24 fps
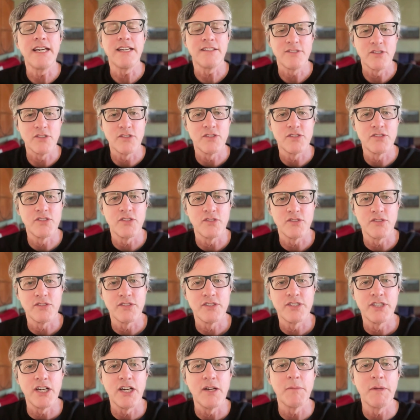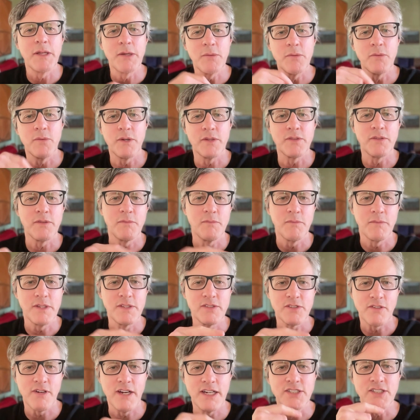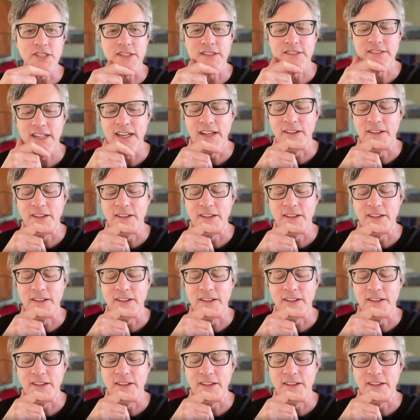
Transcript: So Jeremy was in Miss Gretchen's. Yeah.